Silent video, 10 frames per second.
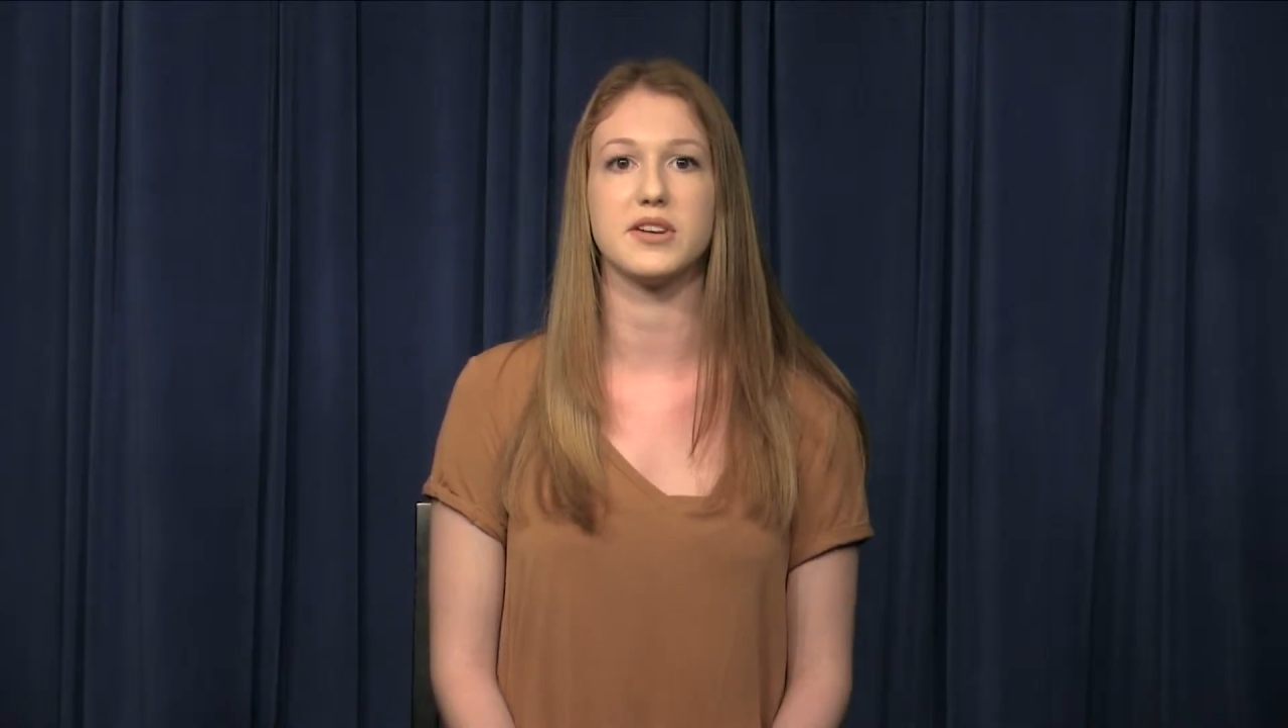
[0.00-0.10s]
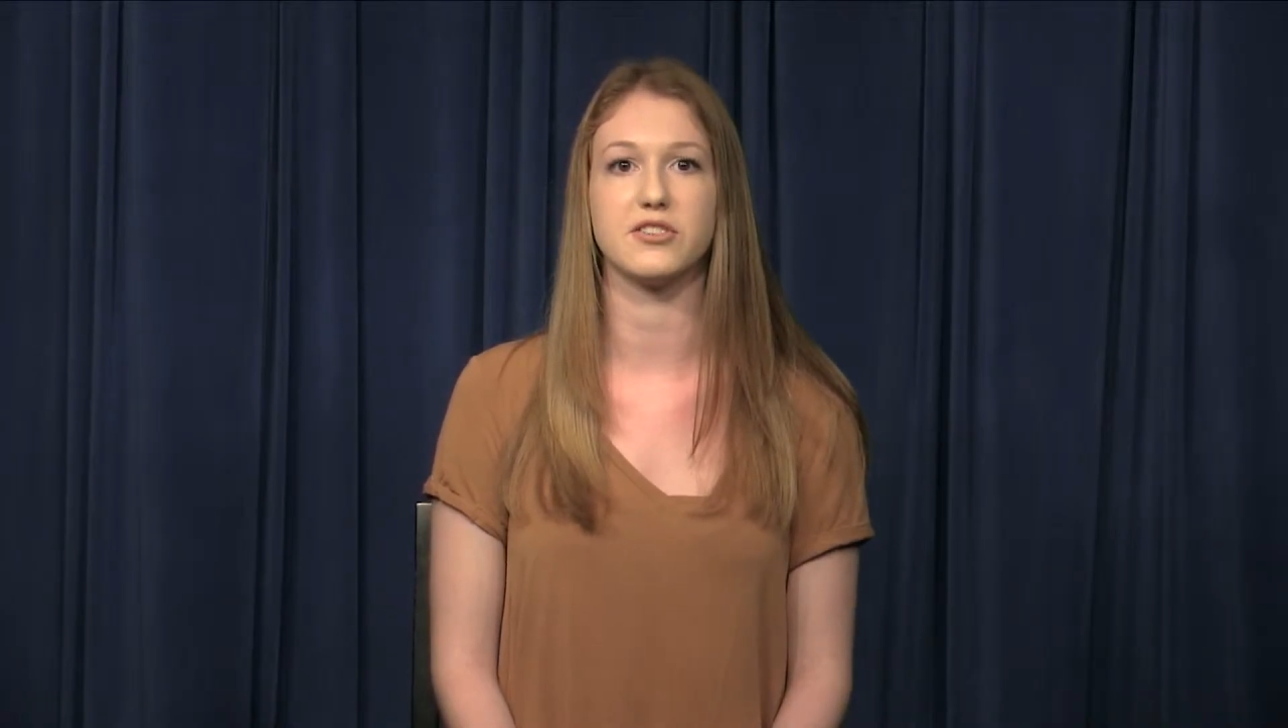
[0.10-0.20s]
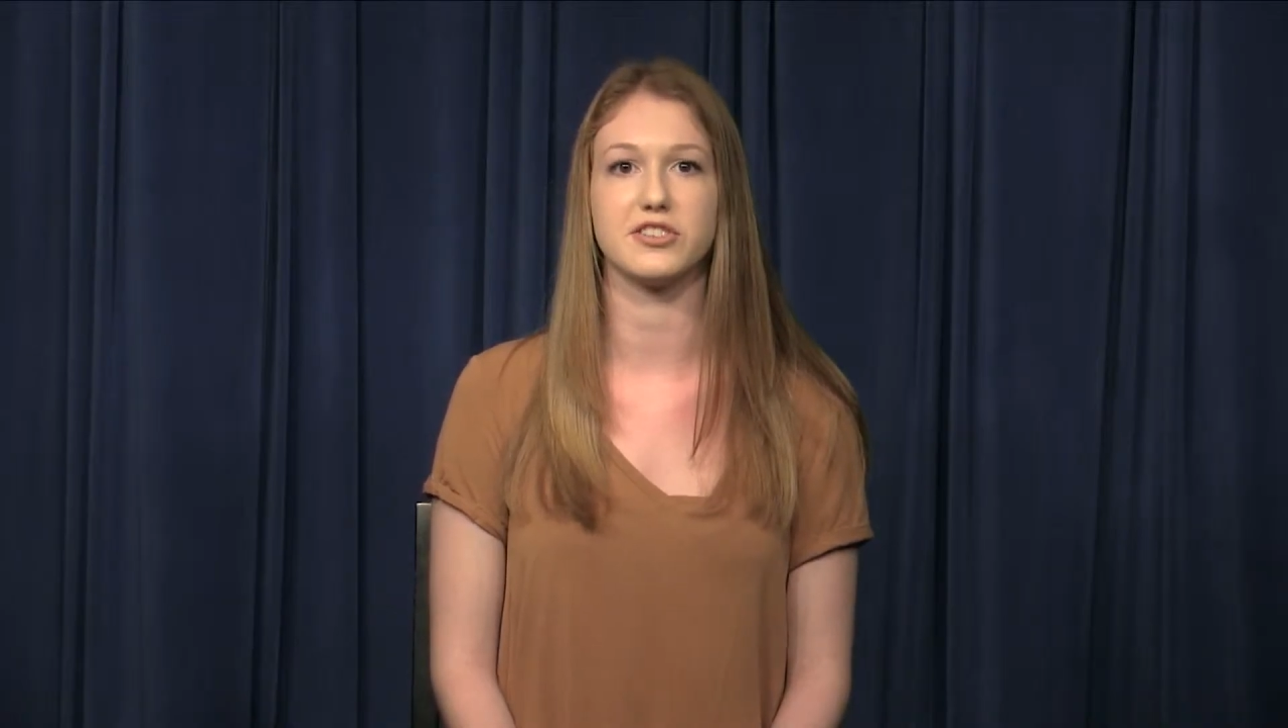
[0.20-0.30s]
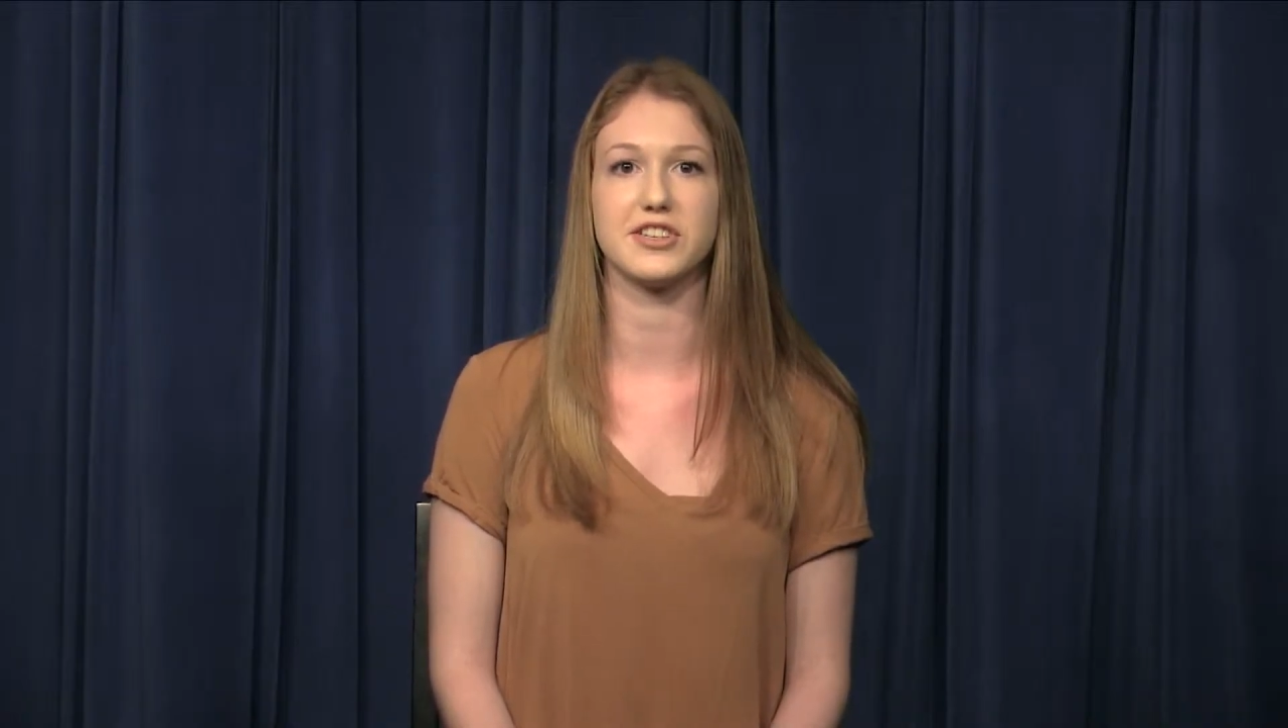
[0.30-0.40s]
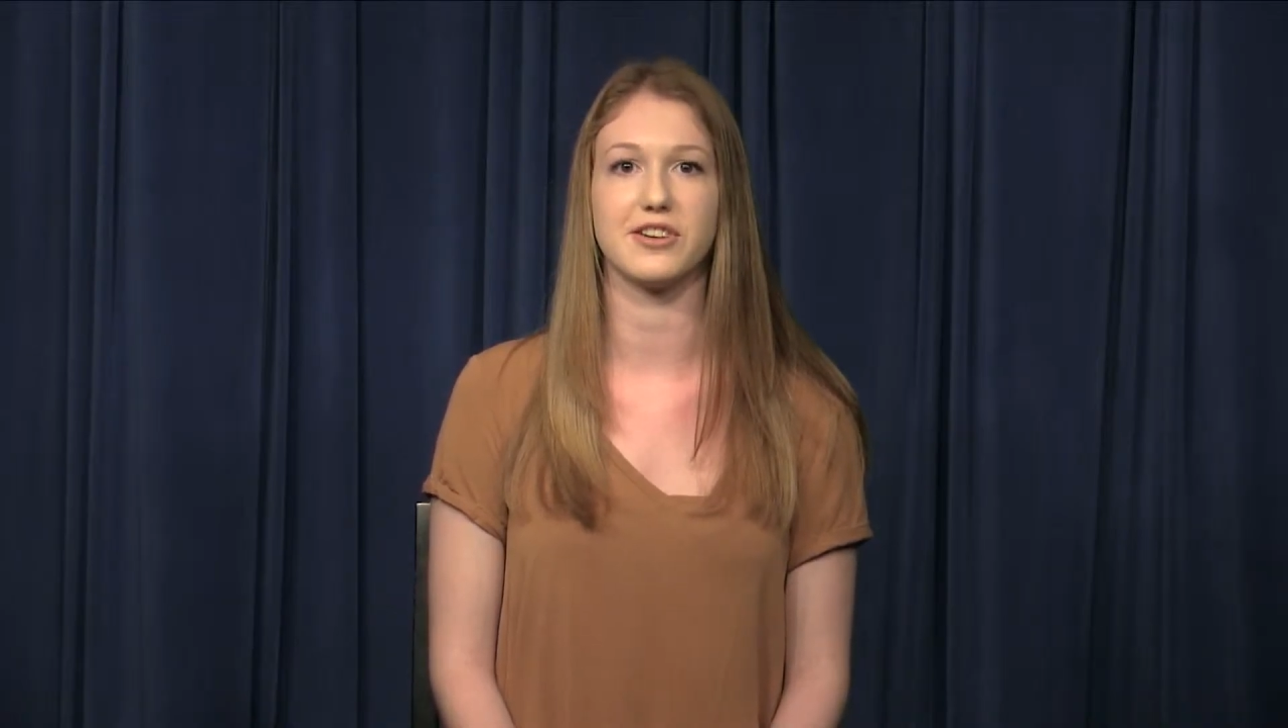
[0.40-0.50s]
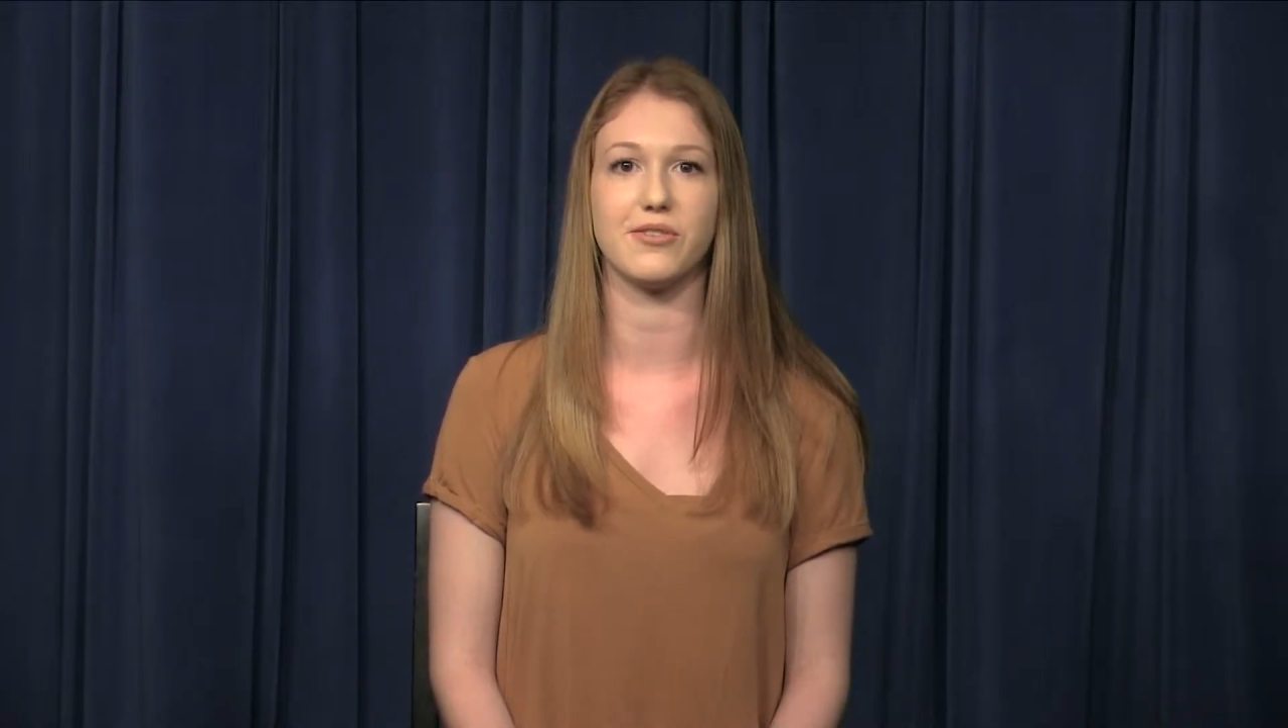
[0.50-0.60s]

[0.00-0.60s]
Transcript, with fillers: interested in